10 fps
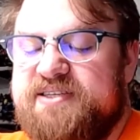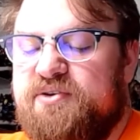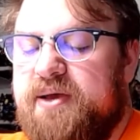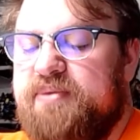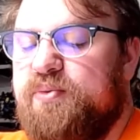so
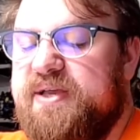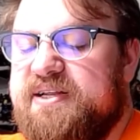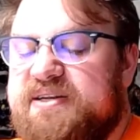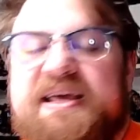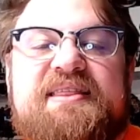I bet we
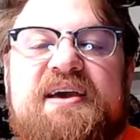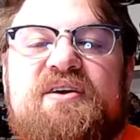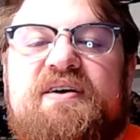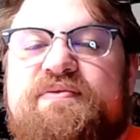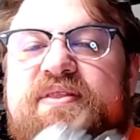can take that
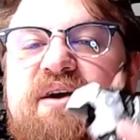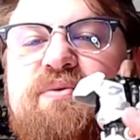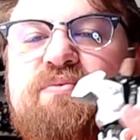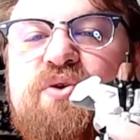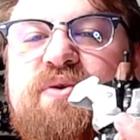off without
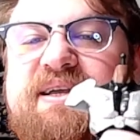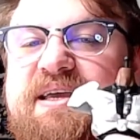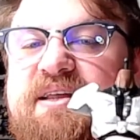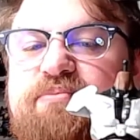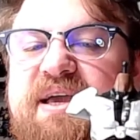ruining
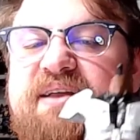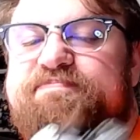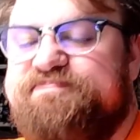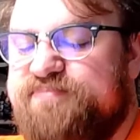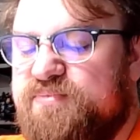any paint.
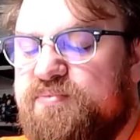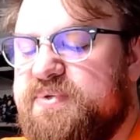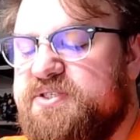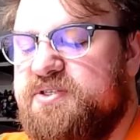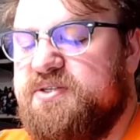
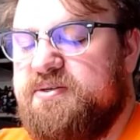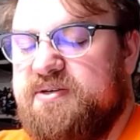Which,